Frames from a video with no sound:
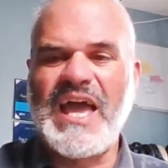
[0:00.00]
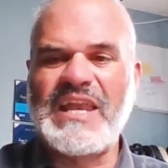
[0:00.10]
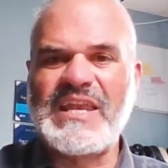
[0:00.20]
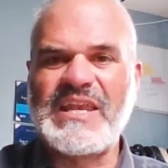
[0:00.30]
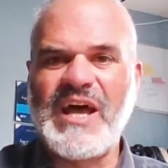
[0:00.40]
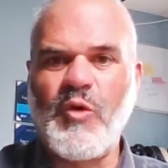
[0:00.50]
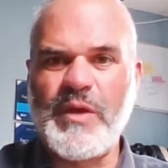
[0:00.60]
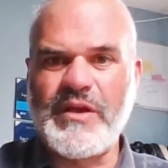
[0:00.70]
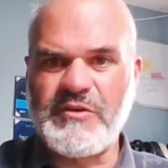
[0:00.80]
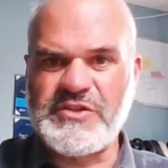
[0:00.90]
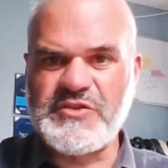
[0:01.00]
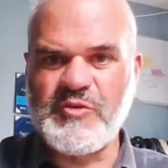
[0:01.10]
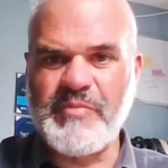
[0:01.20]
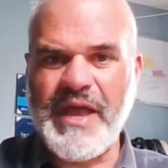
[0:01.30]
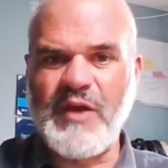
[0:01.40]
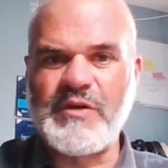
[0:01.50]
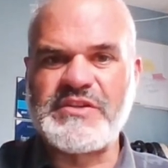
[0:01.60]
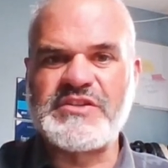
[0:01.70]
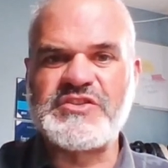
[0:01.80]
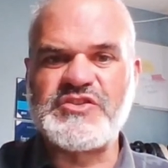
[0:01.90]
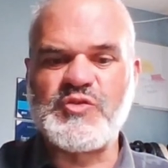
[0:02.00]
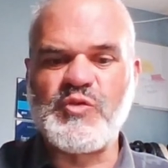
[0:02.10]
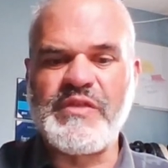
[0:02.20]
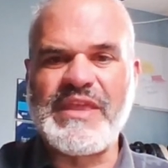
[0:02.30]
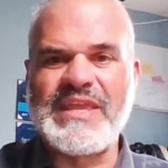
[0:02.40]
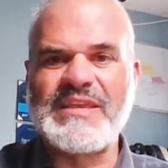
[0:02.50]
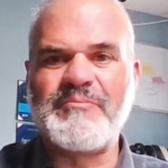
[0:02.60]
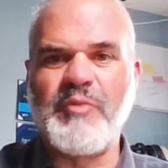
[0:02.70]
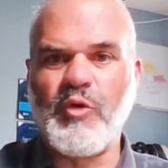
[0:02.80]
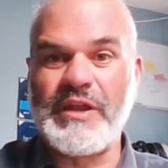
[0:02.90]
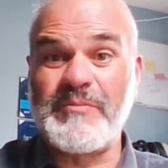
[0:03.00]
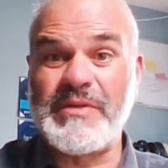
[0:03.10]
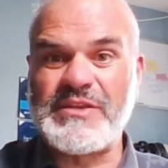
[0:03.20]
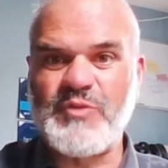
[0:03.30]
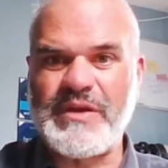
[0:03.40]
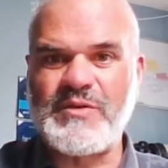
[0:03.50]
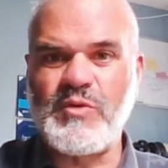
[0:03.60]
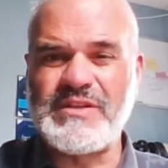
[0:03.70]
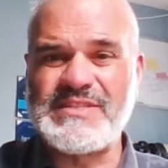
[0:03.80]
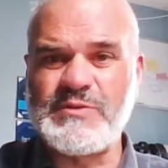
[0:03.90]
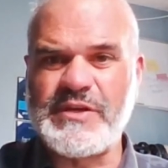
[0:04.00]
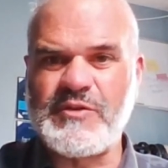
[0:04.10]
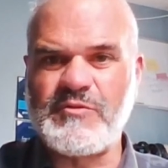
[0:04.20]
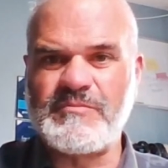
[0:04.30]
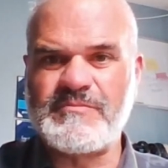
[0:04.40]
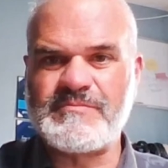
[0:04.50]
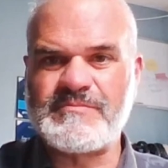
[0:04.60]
and now we're going to compare it to the Poly P21 Studio.